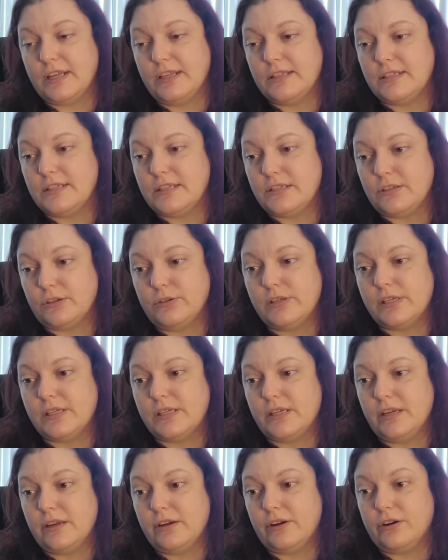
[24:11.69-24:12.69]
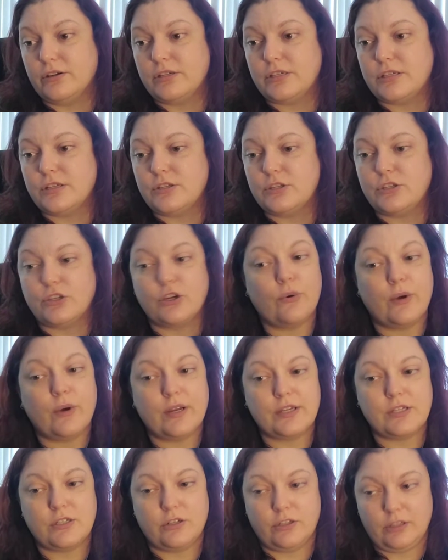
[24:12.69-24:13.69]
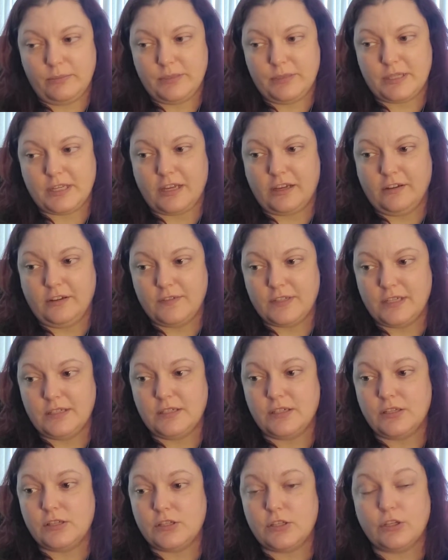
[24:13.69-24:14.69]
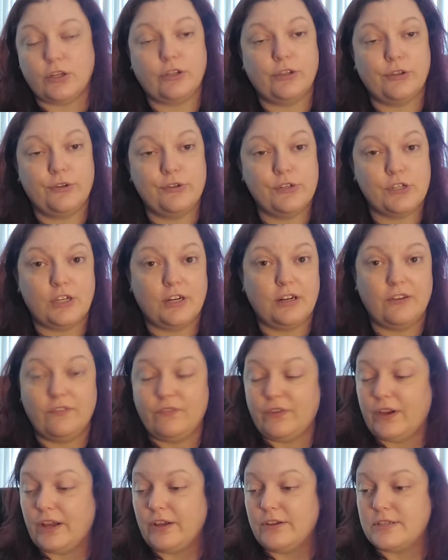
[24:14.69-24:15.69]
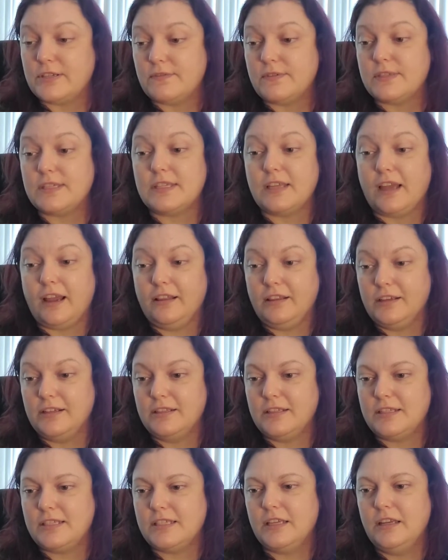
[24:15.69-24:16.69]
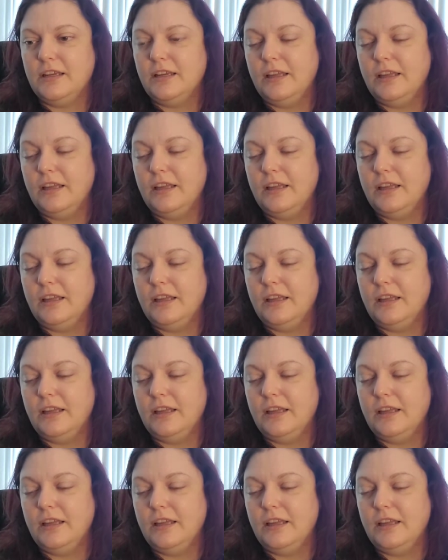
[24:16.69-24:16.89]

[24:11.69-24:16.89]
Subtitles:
and soul seekers sequester themselves into seclusion and vows of silence.